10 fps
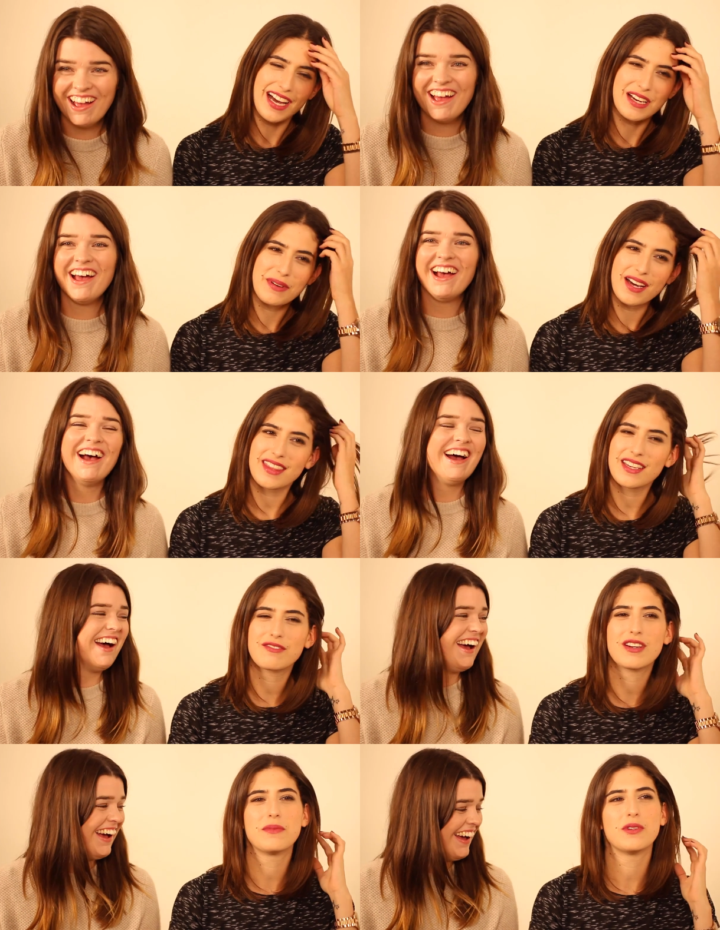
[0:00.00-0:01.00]
Speaker 1: um, I
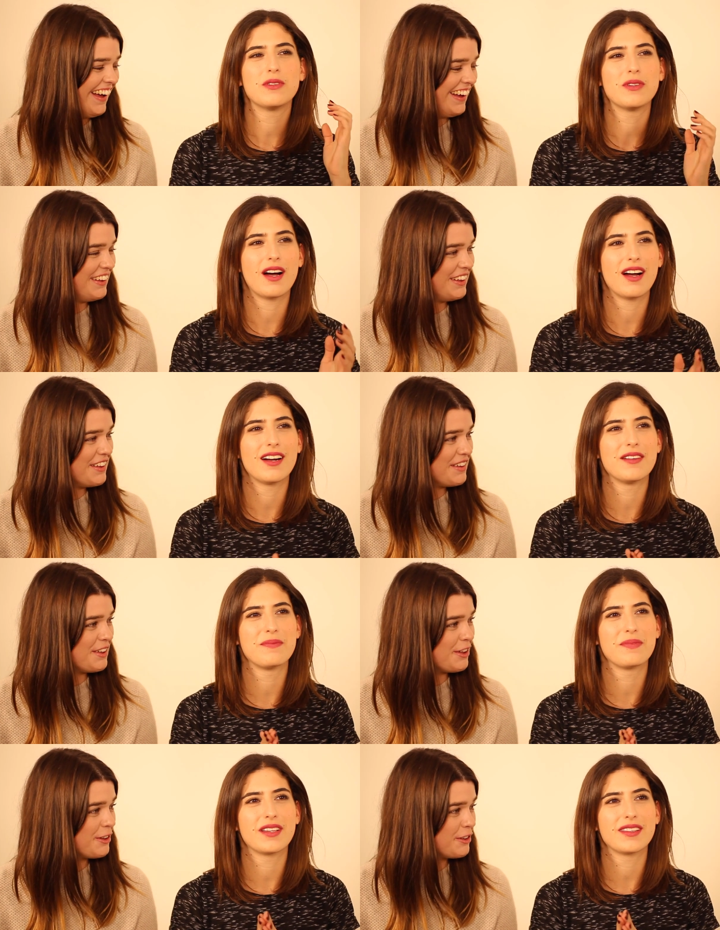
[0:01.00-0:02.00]
think Rimmel,
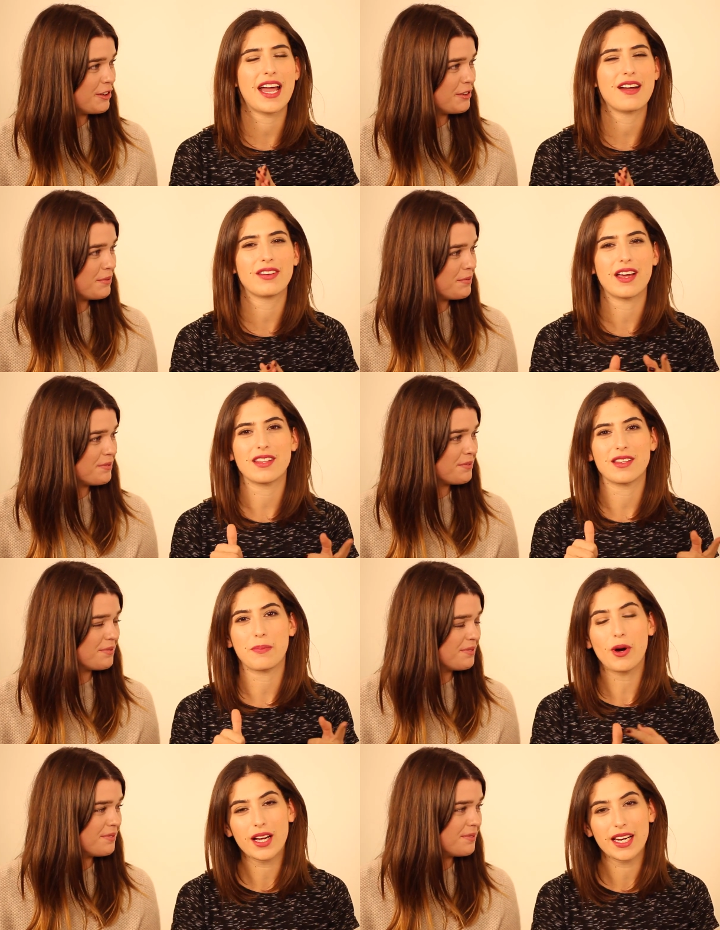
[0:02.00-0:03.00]
um, they have
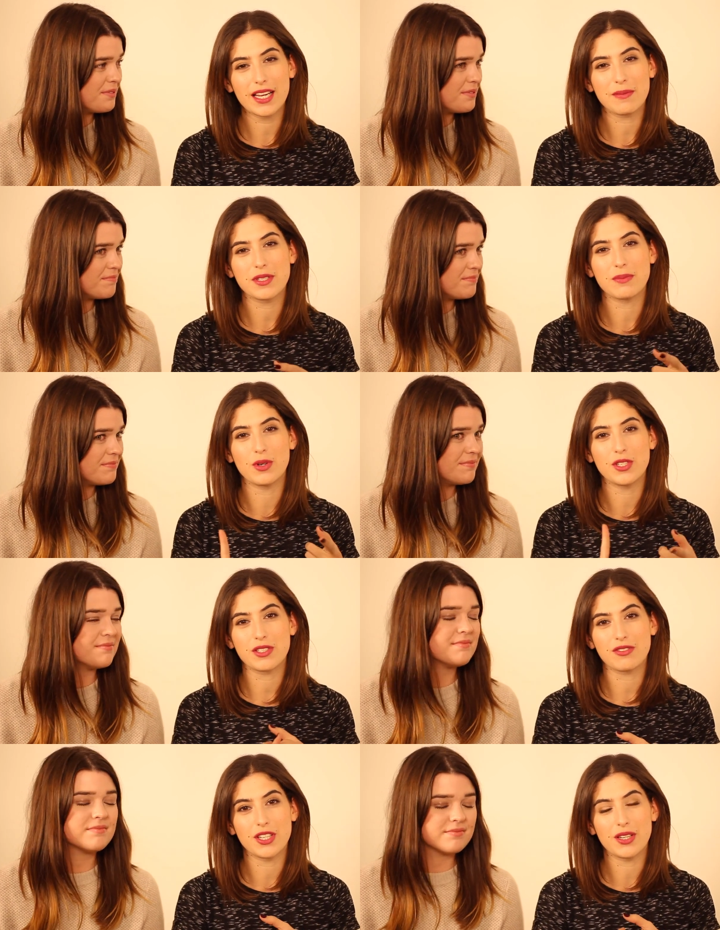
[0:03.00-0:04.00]
like Apocalips,
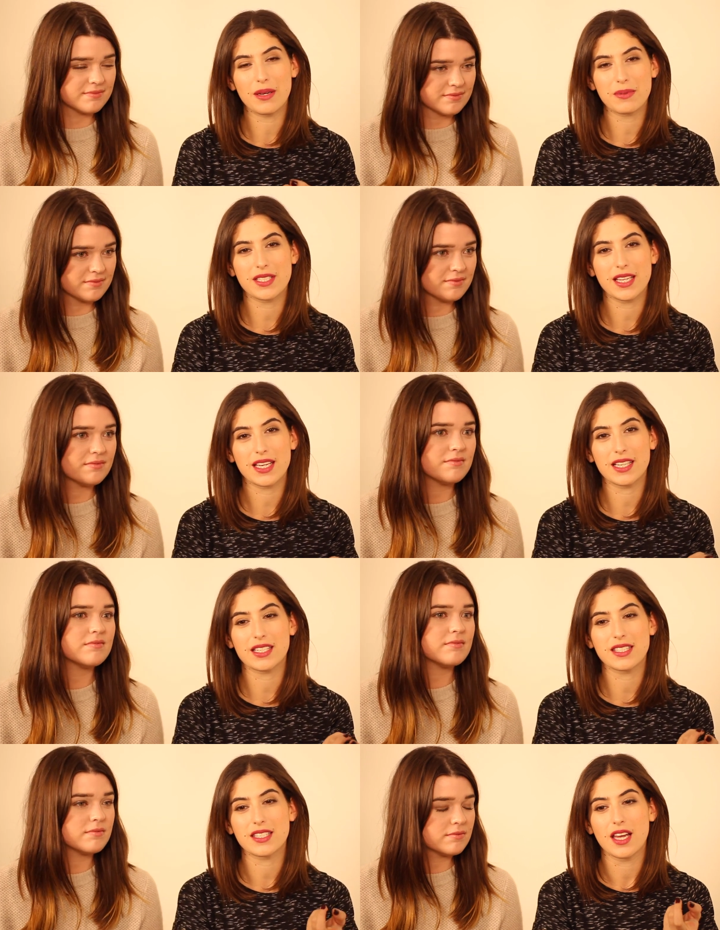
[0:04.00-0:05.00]
Moisture in mm.
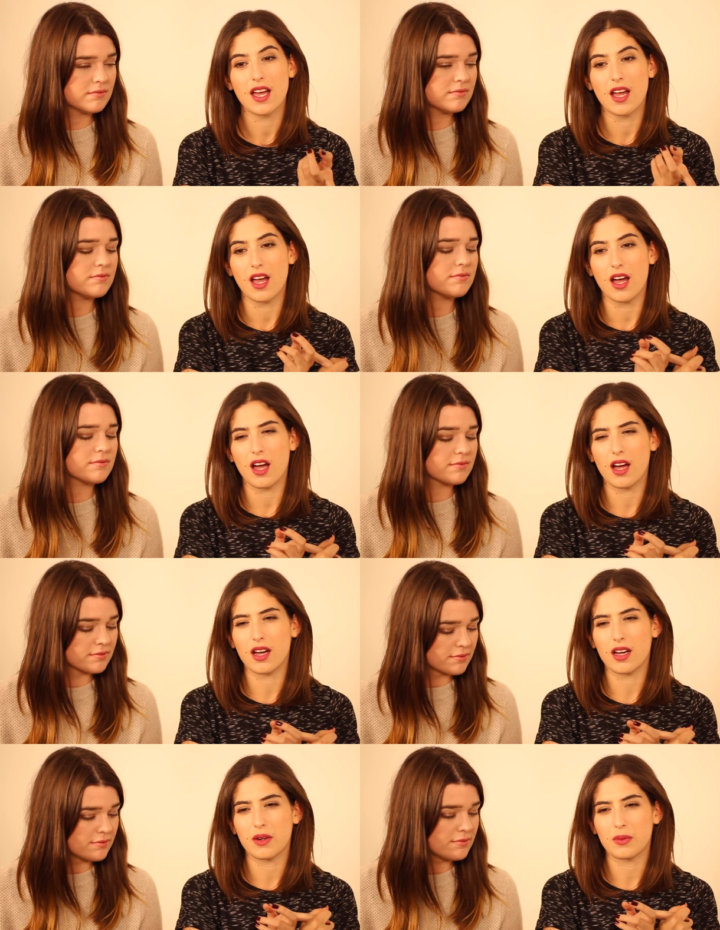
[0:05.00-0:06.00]
lipsticks. Mm.
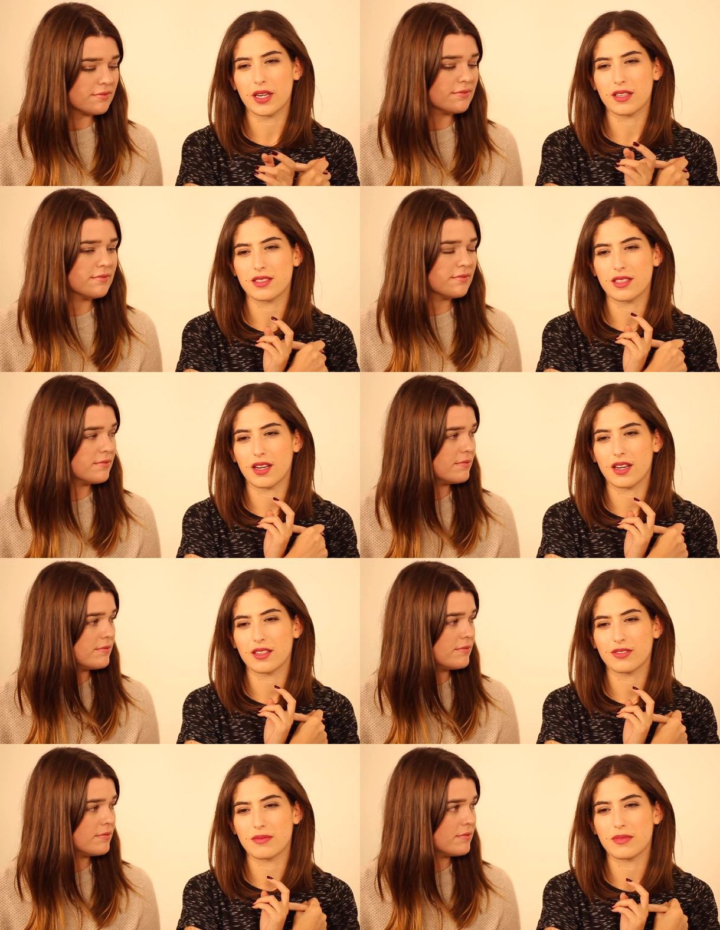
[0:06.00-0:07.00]
Uh, what else did I
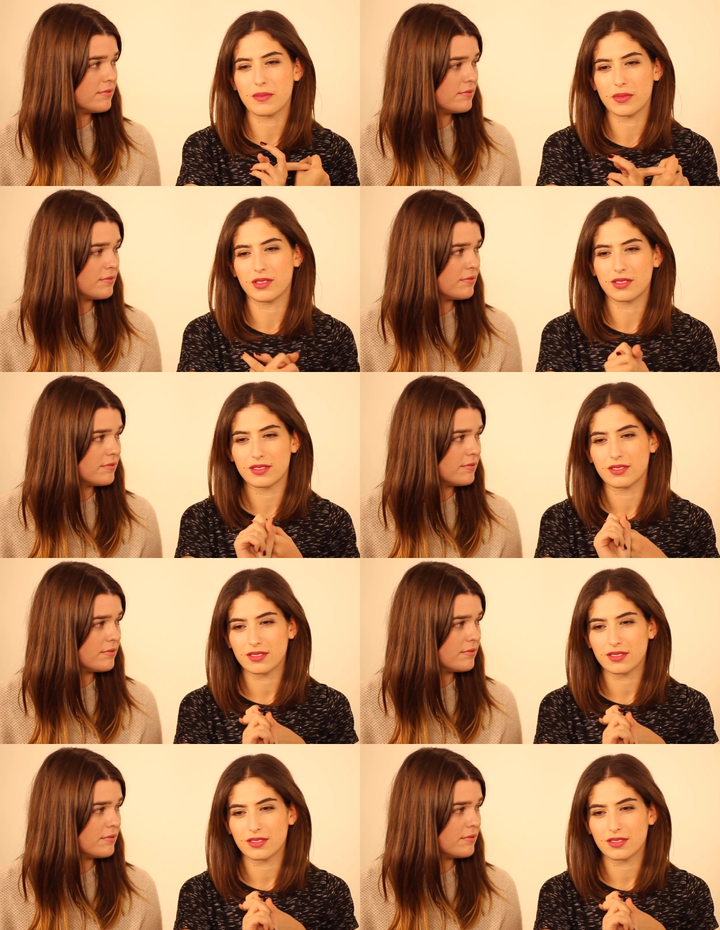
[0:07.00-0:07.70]
like from Rimmel?